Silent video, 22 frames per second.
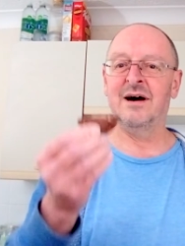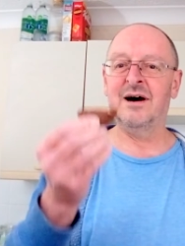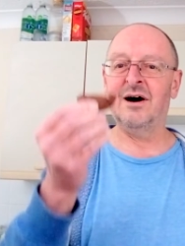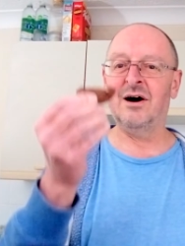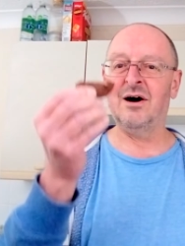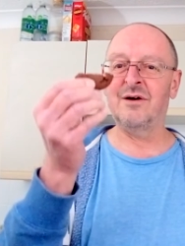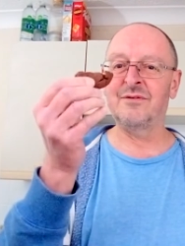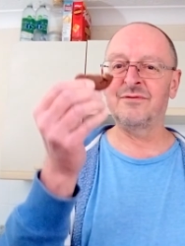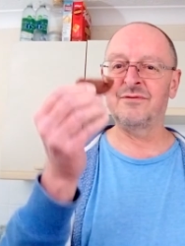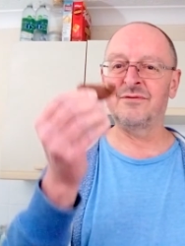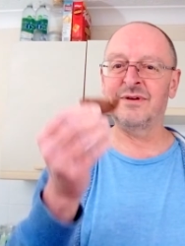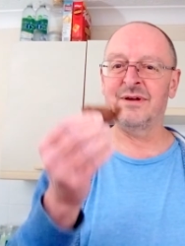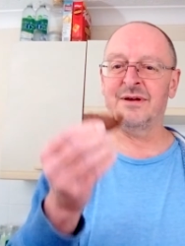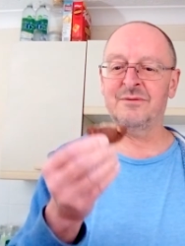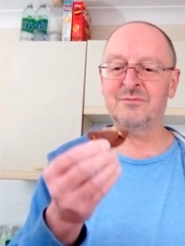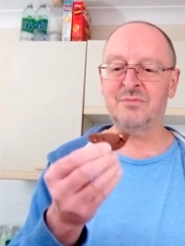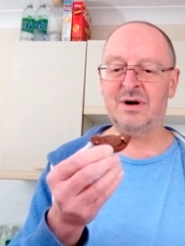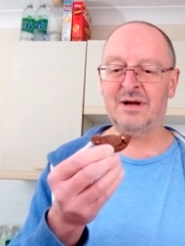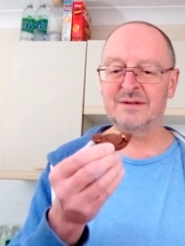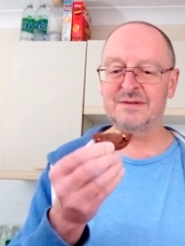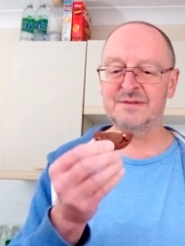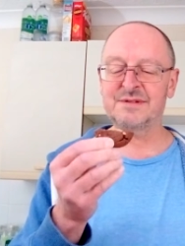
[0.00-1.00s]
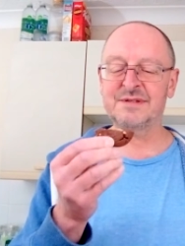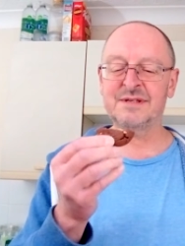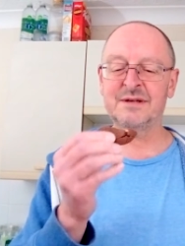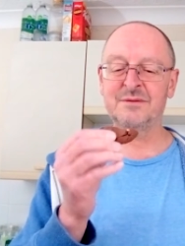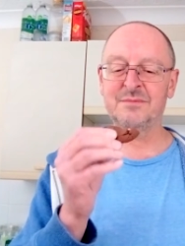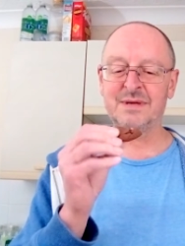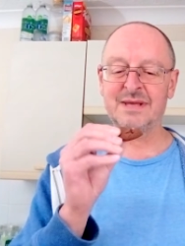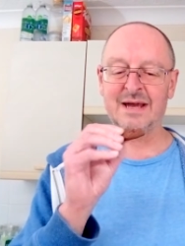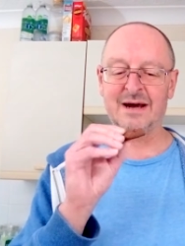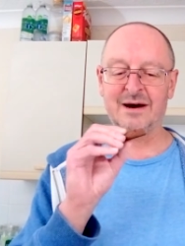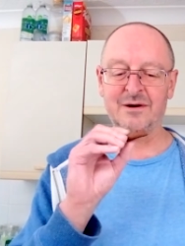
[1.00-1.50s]
Half of it at once.
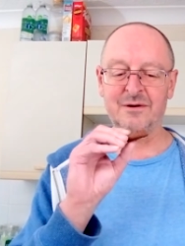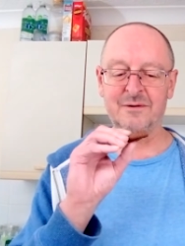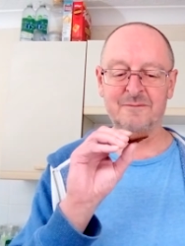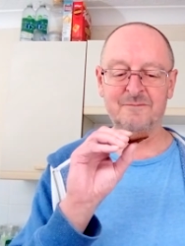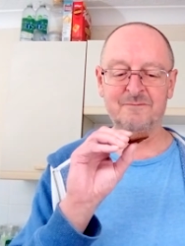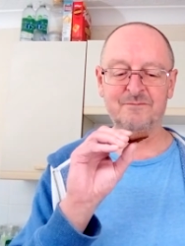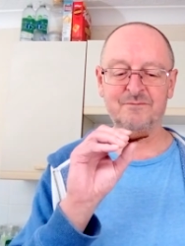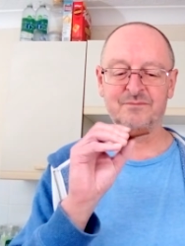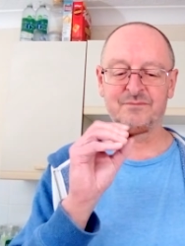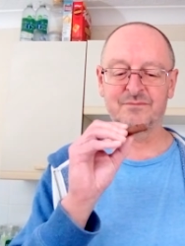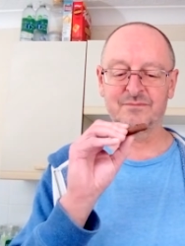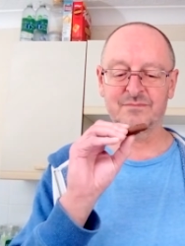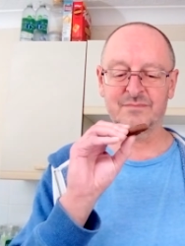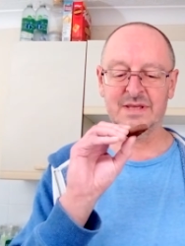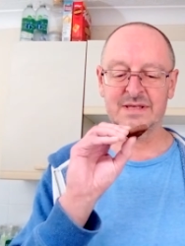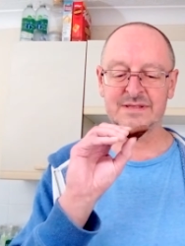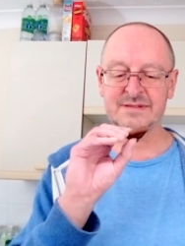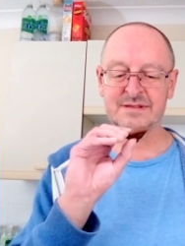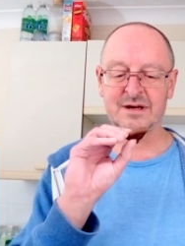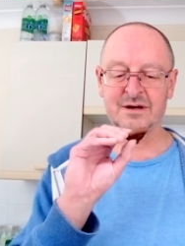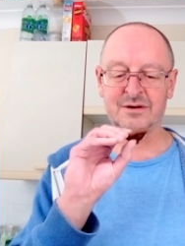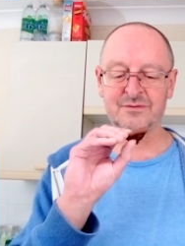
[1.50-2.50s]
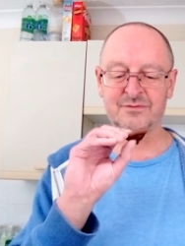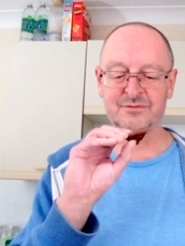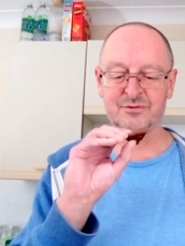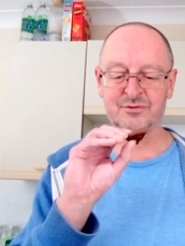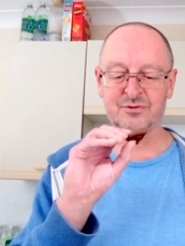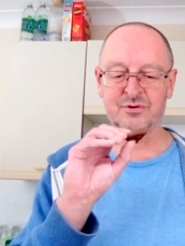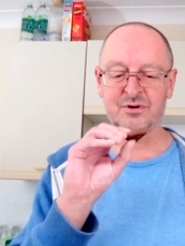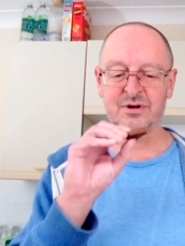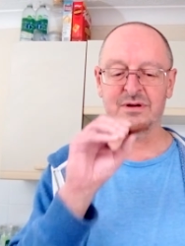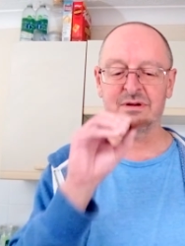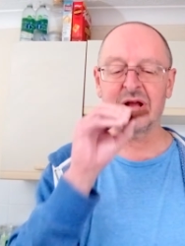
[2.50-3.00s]
Here we go. Let's go
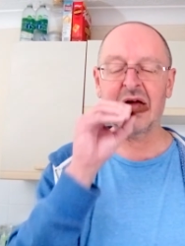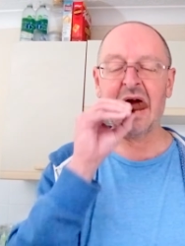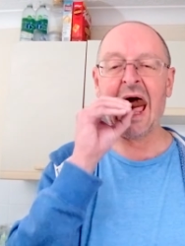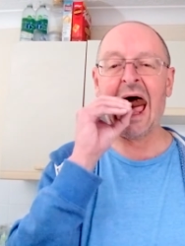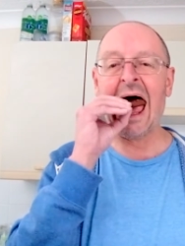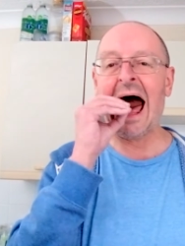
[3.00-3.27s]
for it.